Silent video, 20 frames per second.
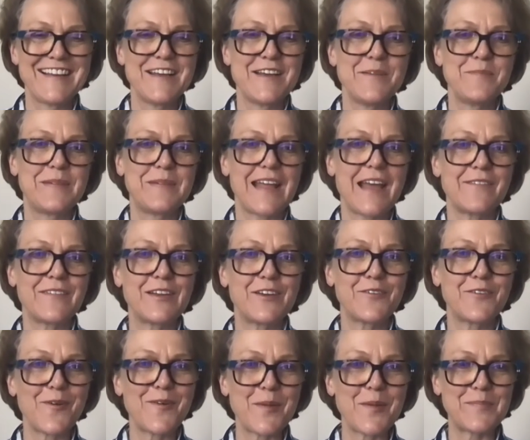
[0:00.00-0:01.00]
but having
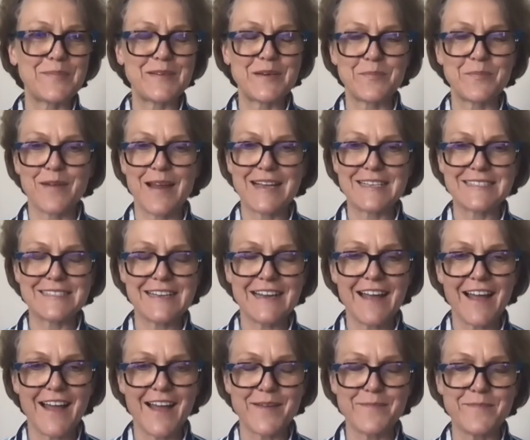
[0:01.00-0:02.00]
grown up in
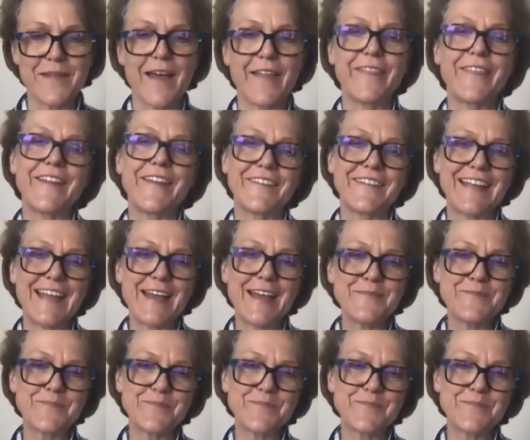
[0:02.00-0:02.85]
Nebraska, I'm not there yet.